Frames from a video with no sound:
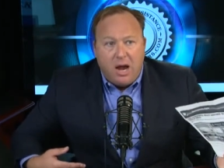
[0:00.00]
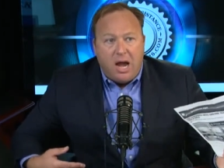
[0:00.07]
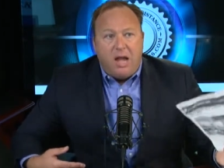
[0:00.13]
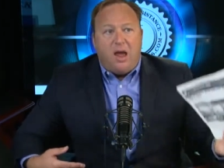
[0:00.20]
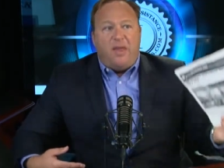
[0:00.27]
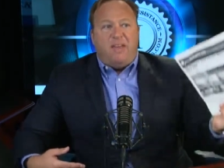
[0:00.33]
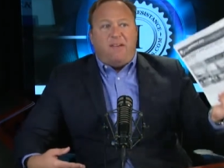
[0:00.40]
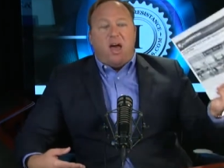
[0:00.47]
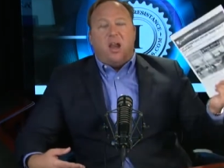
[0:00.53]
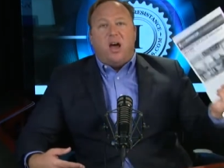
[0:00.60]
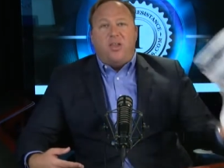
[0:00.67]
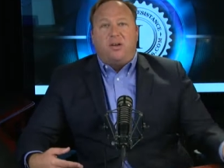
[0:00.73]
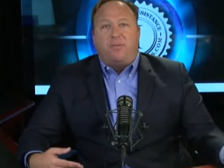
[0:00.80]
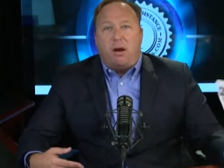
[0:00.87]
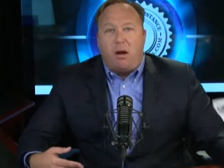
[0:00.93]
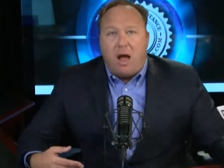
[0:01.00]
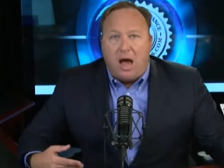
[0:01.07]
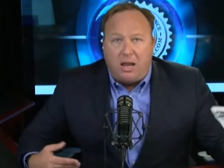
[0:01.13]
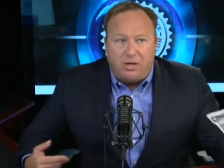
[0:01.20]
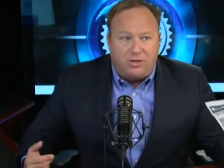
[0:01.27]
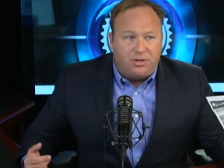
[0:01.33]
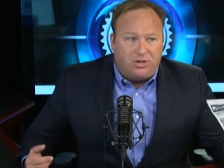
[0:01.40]
and now they've got other
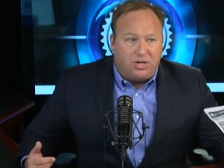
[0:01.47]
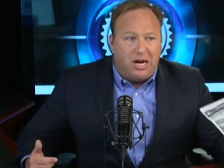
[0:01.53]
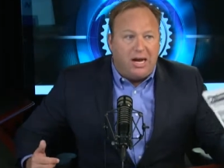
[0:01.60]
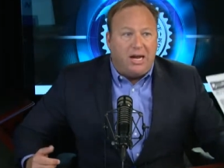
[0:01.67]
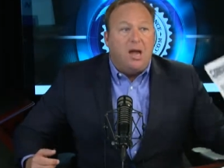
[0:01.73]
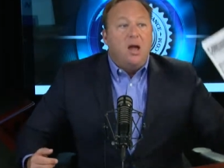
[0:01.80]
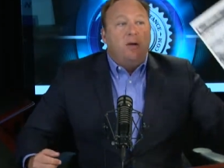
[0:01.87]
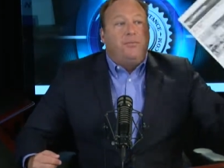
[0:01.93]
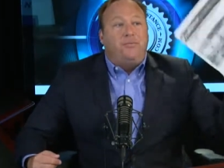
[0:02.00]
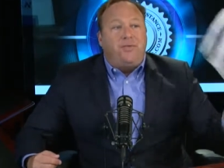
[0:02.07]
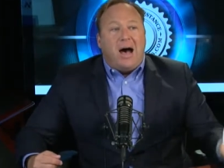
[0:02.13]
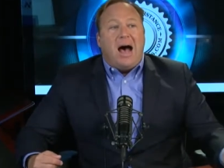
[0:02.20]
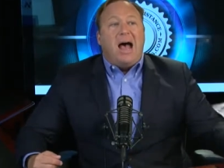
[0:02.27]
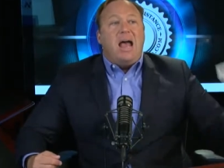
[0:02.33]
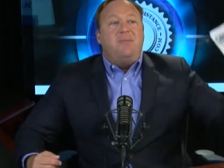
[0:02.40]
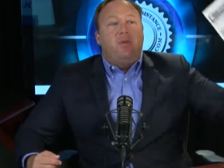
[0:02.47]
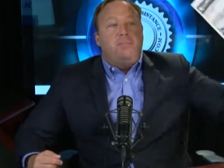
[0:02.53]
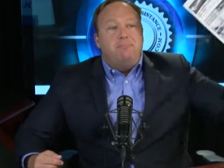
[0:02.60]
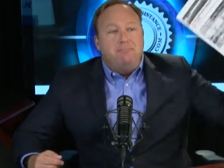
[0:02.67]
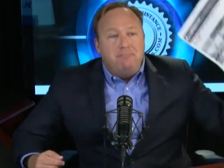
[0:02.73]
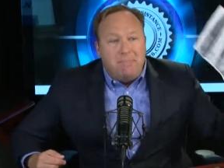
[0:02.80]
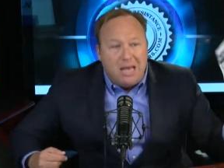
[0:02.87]
virologists saying 5
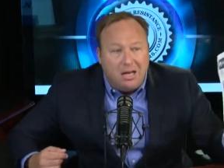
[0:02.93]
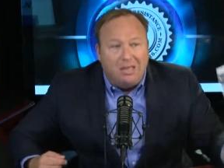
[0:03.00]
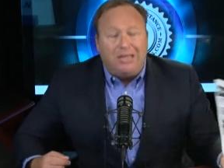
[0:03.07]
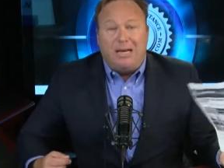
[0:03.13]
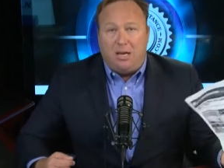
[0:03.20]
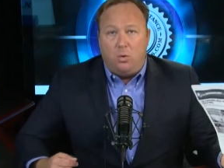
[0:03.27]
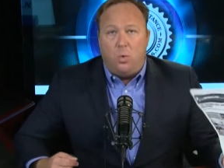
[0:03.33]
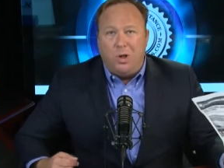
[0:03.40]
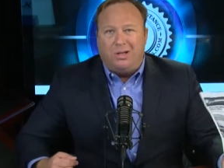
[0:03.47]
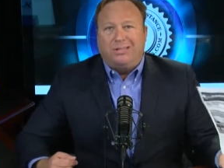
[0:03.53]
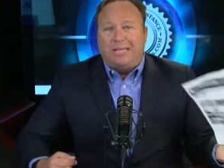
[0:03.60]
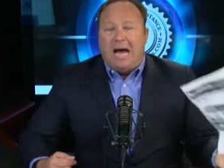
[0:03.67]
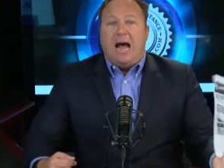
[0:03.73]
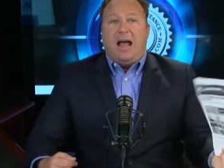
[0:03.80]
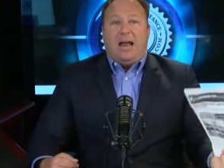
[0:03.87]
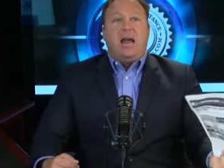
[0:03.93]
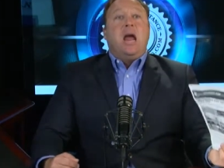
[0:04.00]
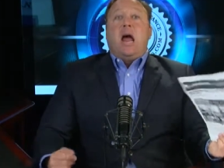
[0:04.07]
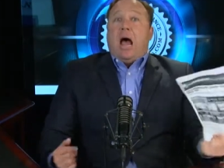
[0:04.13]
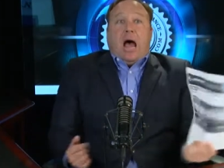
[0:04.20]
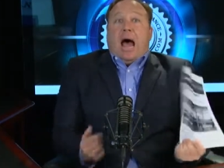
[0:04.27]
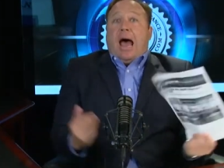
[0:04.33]
million will die.
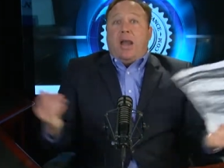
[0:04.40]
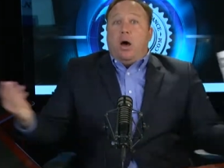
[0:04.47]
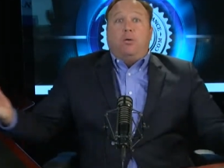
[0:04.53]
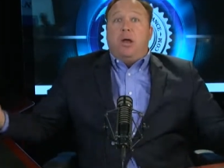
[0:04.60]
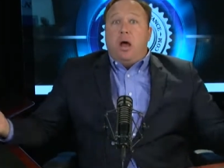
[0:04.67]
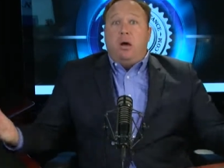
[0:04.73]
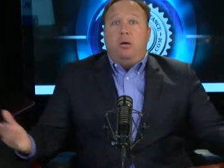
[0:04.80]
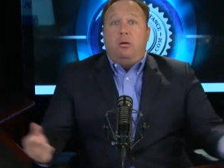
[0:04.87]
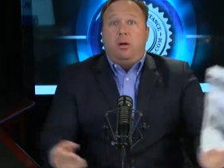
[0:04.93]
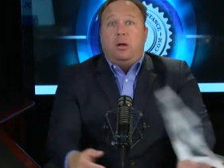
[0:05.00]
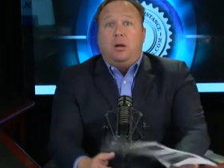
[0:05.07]
I don't know.